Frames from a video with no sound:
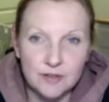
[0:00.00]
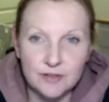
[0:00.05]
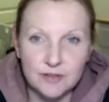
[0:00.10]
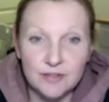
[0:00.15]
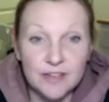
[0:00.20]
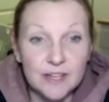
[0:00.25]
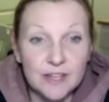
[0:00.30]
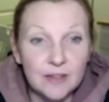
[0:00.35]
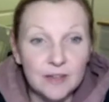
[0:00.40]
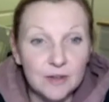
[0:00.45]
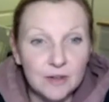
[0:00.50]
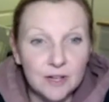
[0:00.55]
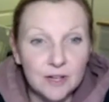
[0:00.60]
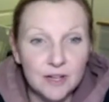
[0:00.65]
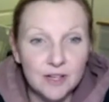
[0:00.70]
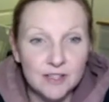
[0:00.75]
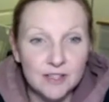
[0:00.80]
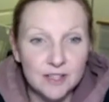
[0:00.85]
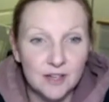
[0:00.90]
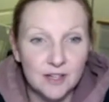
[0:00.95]
feel
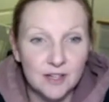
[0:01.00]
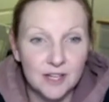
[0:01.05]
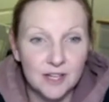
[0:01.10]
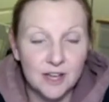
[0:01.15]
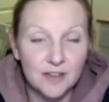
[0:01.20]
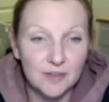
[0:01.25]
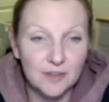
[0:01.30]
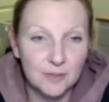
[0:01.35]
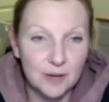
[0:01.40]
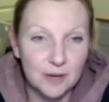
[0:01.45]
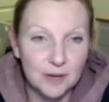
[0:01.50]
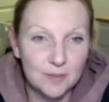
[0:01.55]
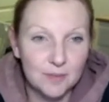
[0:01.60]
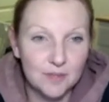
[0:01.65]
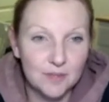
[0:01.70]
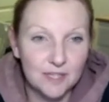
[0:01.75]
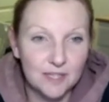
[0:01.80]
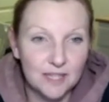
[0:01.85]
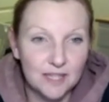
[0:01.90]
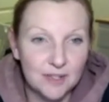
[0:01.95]
totally overwhelmed
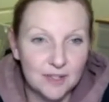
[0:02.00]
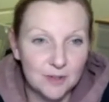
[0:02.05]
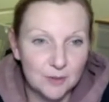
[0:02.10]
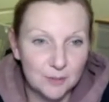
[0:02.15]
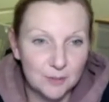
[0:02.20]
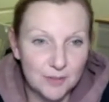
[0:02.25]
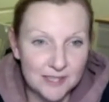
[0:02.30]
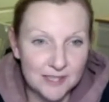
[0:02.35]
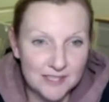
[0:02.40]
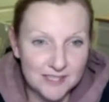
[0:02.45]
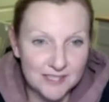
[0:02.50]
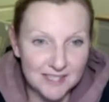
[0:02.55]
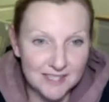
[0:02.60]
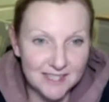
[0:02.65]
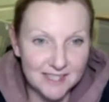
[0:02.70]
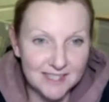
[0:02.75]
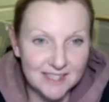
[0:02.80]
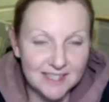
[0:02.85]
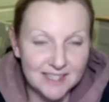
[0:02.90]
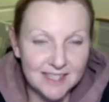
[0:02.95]
in your
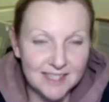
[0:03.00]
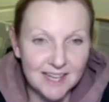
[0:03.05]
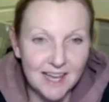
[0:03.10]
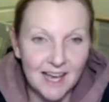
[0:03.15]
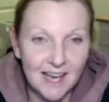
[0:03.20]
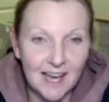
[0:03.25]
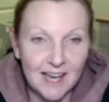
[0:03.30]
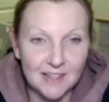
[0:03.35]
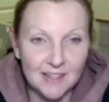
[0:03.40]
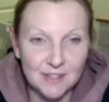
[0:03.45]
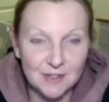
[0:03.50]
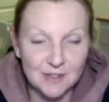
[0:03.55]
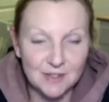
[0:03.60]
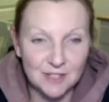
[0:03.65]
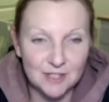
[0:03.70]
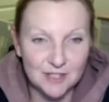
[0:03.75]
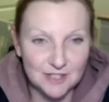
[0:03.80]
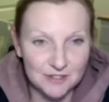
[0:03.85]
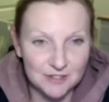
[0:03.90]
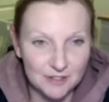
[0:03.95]
business and doing
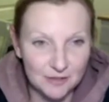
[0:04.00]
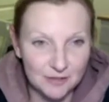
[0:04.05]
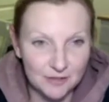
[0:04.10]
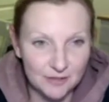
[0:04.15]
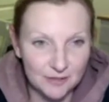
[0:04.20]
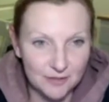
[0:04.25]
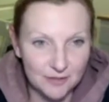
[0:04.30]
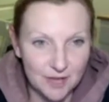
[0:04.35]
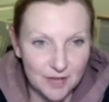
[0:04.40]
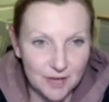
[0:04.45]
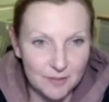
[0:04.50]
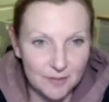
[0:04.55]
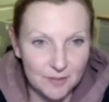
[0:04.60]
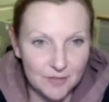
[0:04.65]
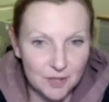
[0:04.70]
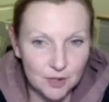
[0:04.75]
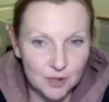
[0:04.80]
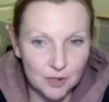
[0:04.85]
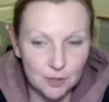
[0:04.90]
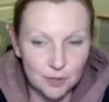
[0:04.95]
your
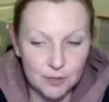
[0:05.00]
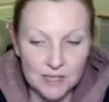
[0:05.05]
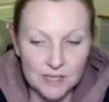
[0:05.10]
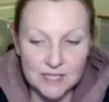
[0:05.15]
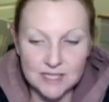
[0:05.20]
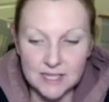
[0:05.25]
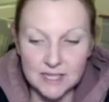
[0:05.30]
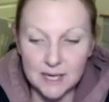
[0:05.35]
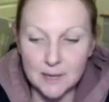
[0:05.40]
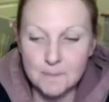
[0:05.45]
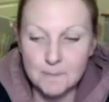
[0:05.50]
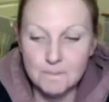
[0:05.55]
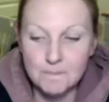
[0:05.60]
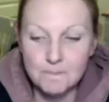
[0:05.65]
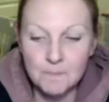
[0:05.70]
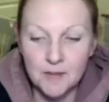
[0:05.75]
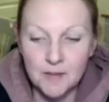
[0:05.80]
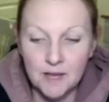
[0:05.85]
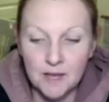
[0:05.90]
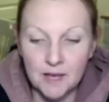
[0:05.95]
social media?
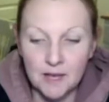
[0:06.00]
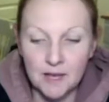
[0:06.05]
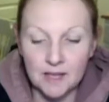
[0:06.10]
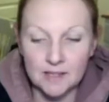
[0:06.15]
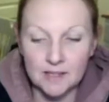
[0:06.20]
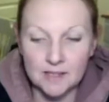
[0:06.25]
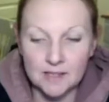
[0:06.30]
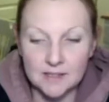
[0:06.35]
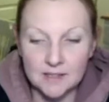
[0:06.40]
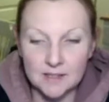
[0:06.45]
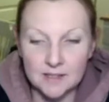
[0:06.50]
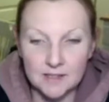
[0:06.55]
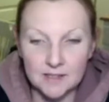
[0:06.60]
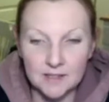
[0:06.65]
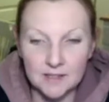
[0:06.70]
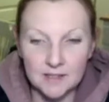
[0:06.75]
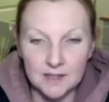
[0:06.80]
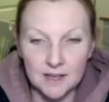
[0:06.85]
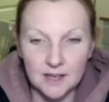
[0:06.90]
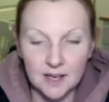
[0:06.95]
And
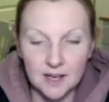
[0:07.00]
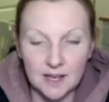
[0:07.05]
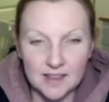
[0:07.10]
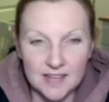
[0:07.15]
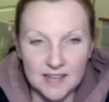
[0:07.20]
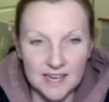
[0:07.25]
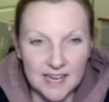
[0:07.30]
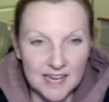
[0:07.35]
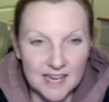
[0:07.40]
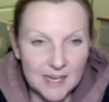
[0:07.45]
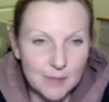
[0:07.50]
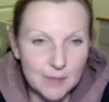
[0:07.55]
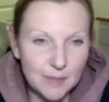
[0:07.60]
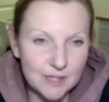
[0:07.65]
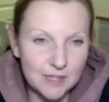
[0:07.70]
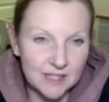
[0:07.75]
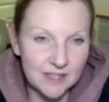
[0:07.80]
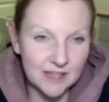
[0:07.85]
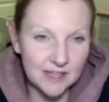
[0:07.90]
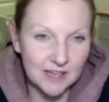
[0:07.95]
then anybody
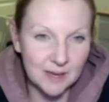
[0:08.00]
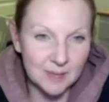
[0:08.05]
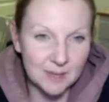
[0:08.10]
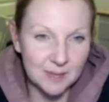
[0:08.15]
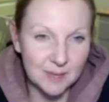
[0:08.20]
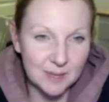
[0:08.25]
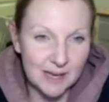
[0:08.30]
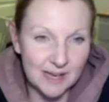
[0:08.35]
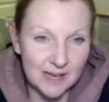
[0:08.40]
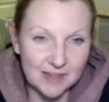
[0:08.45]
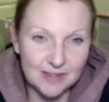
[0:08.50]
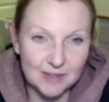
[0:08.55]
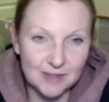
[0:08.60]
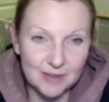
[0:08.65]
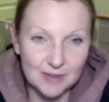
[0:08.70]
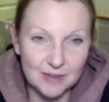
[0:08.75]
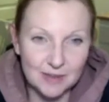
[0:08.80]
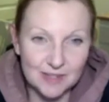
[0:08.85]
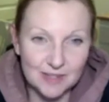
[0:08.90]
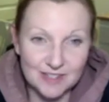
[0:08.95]
that comes back to
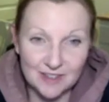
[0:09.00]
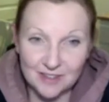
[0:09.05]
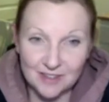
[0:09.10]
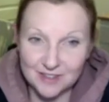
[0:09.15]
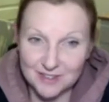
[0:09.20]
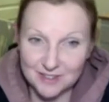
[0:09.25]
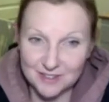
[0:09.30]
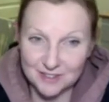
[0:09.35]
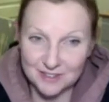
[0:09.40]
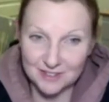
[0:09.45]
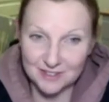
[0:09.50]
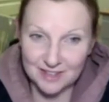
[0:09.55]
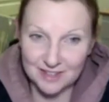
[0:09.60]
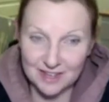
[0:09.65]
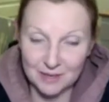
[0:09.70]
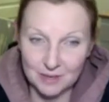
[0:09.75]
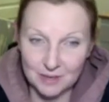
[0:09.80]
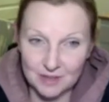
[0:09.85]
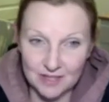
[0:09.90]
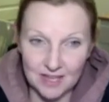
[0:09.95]
it with an answer to that
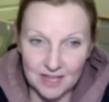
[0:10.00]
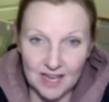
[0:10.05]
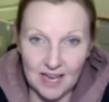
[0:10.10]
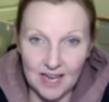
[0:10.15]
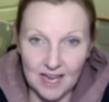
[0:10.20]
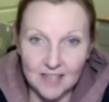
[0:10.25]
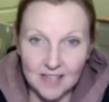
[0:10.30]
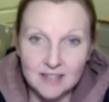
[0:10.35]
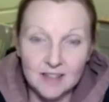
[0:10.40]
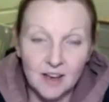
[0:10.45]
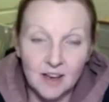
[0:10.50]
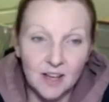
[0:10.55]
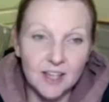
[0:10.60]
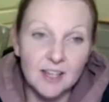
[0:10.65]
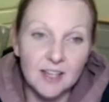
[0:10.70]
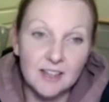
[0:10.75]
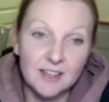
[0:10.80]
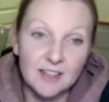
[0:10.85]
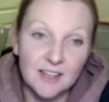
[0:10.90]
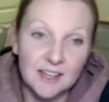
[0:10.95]
with a yes, I
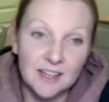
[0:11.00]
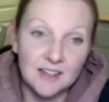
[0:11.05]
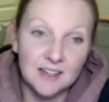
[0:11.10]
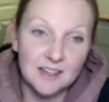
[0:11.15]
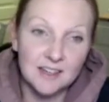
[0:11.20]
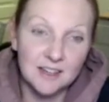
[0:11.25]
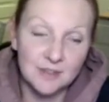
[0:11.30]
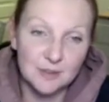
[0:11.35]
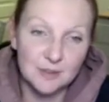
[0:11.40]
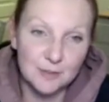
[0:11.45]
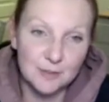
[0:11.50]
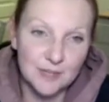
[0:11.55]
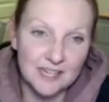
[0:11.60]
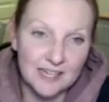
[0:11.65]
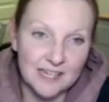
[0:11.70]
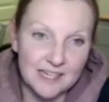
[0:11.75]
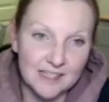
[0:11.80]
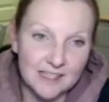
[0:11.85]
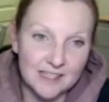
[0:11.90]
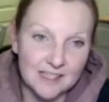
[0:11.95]
can then give them a
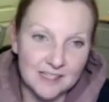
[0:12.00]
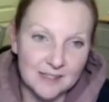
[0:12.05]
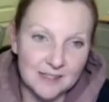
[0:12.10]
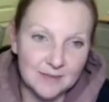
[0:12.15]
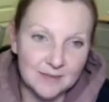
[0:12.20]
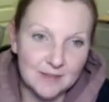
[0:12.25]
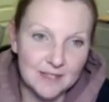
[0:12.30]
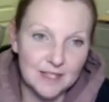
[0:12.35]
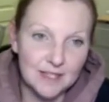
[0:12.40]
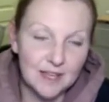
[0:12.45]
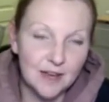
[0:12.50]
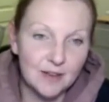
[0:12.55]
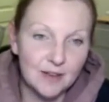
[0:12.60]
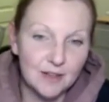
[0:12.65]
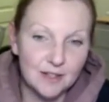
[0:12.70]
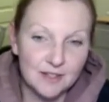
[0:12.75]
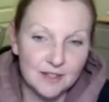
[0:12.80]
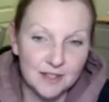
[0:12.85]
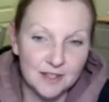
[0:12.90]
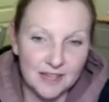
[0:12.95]
link to this video
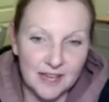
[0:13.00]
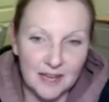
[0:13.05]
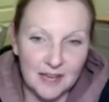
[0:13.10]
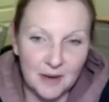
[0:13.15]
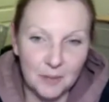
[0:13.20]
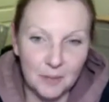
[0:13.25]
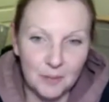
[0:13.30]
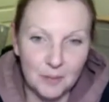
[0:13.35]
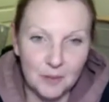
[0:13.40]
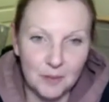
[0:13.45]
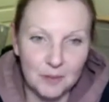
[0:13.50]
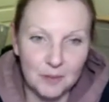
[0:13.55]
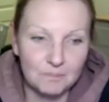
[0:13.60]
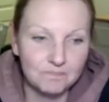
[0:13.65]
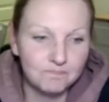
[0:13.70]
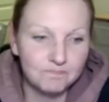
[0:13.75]
that's going to help them.